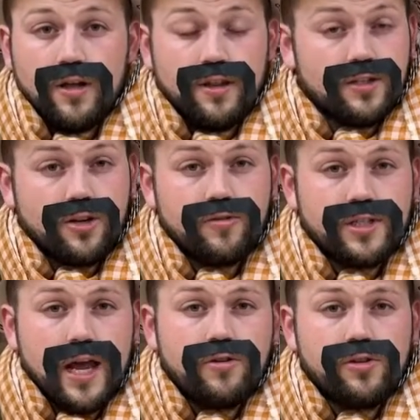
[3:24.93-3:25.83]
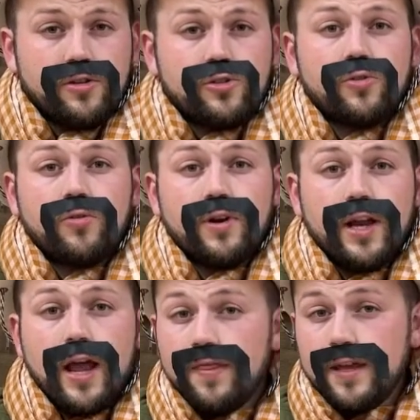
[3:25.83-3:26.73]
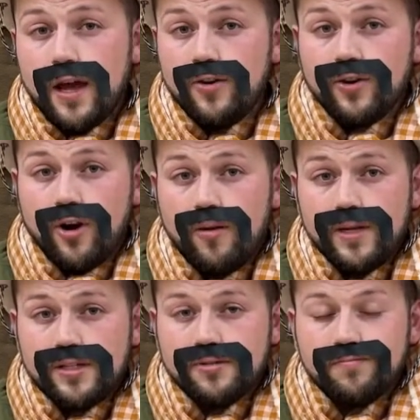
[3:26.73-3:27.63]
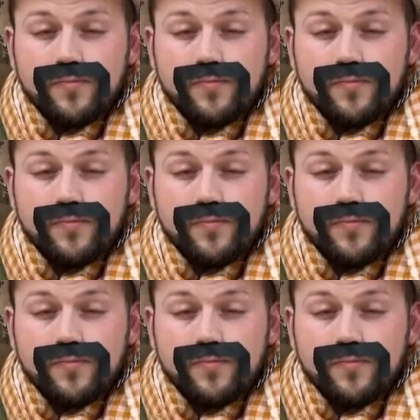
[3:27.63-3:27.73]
This goes down to the jewelry and the undergarments.